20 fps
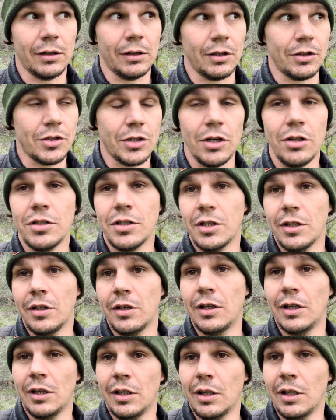Church
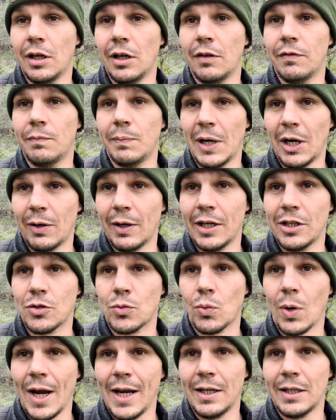of Mary is
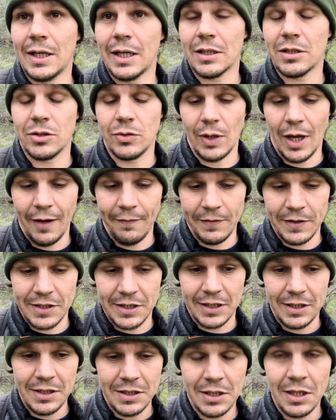right next to
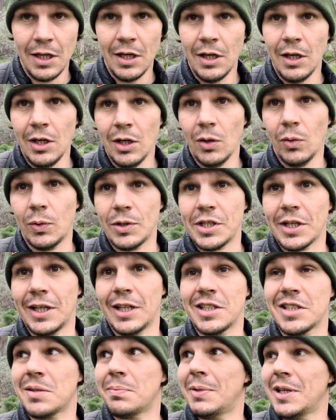Ephesus, which again
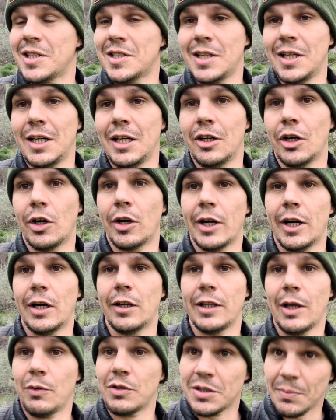is a big city near here.
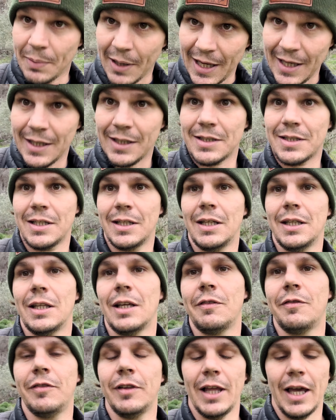That was the pagan city they
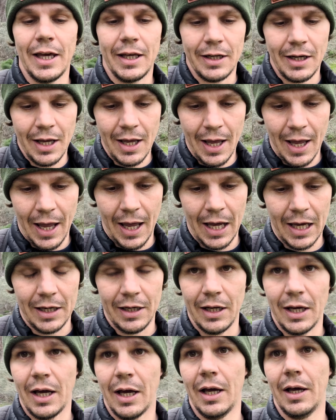fled, and
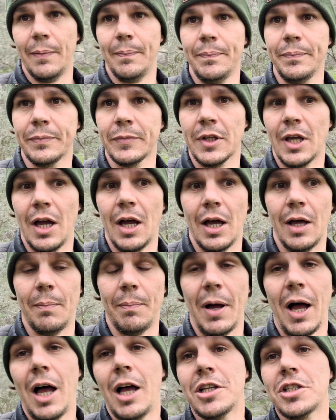a
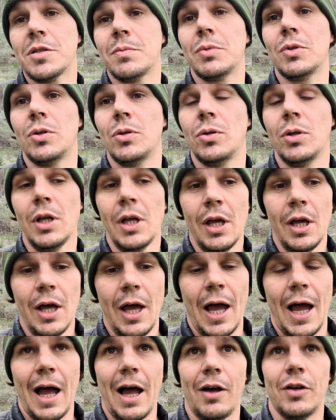possible
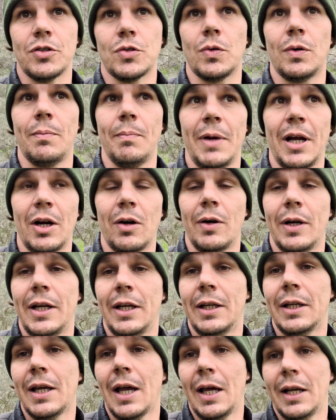house where
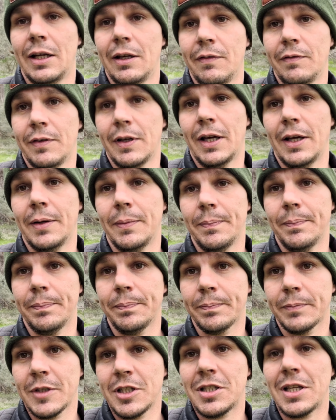Mary kind of
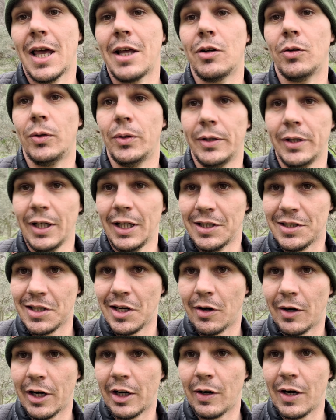settled is
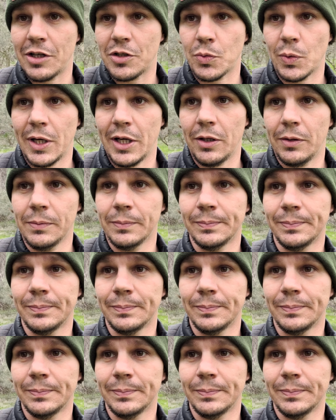near here as well.